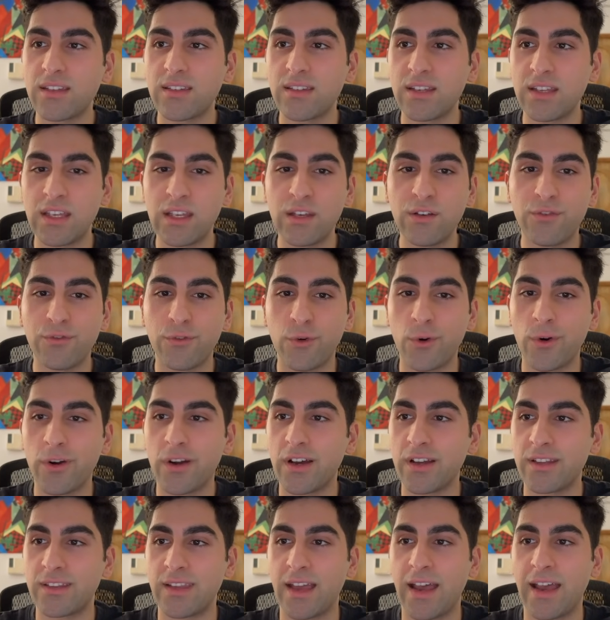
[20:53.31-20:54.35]
to e4,
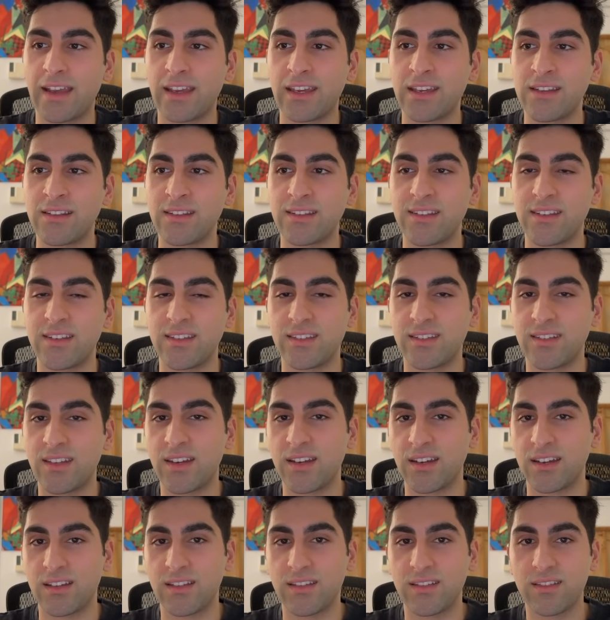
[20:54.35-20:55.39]
attacking
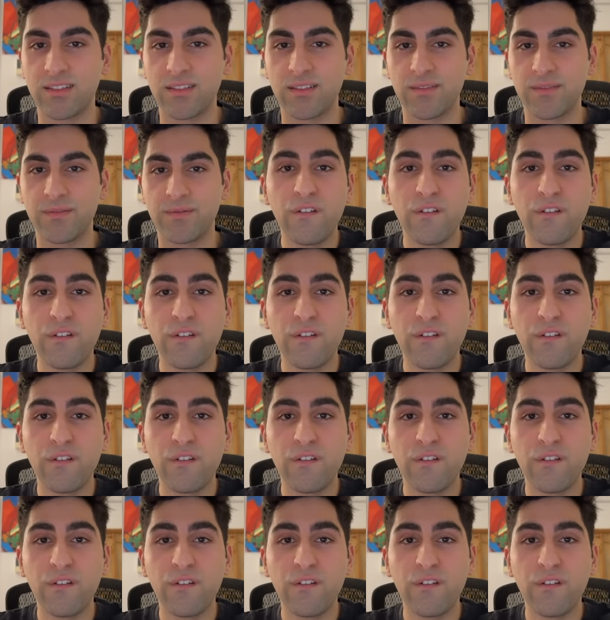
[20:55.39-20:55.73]
d6.